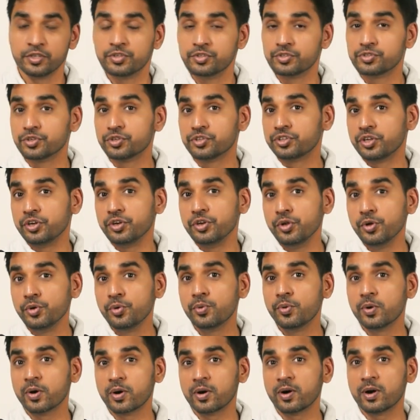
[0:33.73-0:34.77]
So the
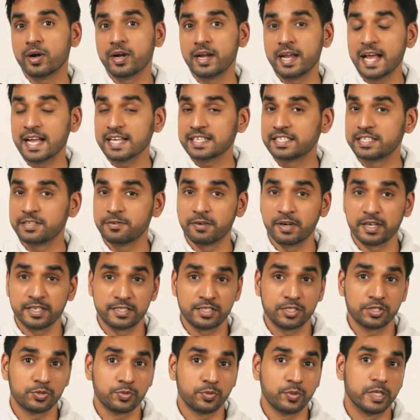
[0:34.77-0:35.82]
newer N A S
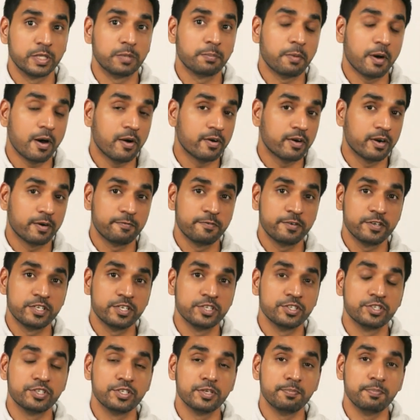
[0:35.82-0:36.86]
devices with power
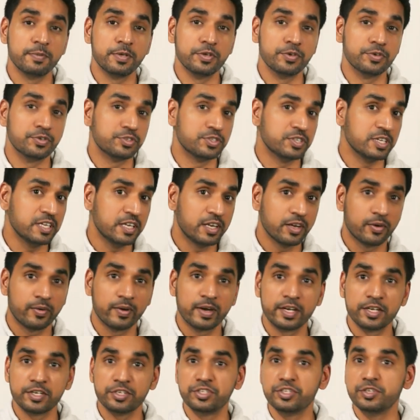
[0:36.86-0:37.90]
efficient C P Us,
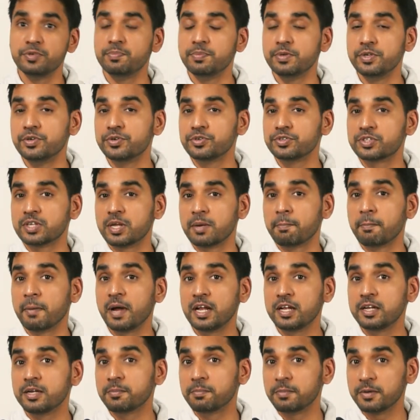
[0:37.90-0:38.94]
integrated G P Us and
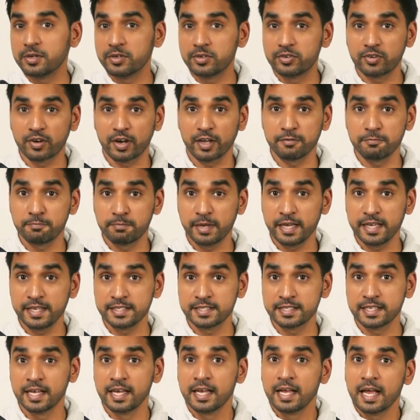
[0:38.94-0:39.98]
multiple drive
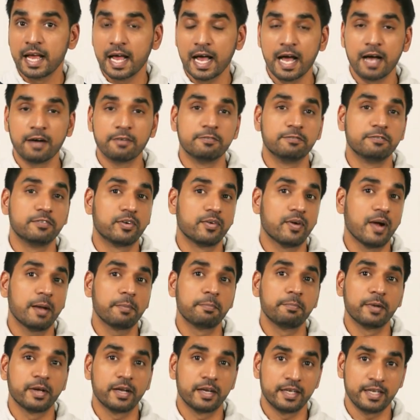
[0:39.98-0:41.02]
bays have
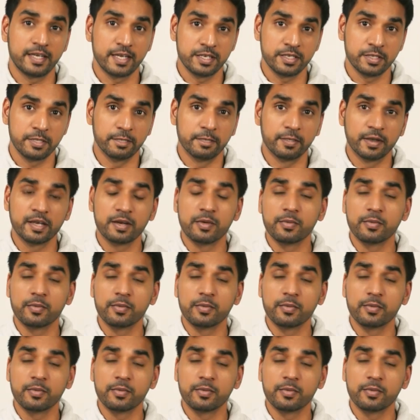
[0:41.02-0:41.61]
grabbed my attention.